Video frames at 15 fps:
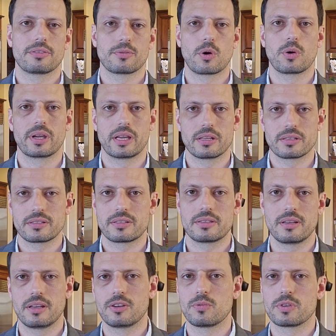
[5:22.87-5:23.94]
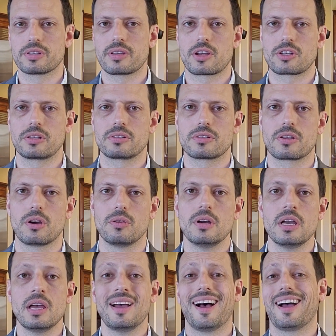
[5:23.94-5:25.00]
throwing us into recession. So
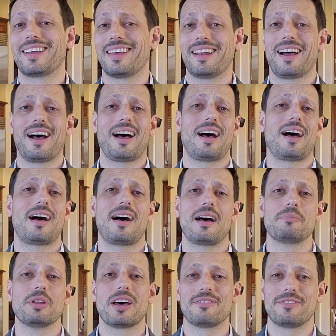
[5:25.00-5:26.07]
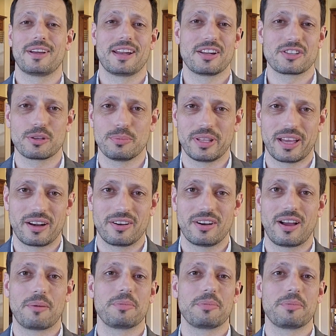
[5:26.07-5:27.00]
again, I'm not a financial planner.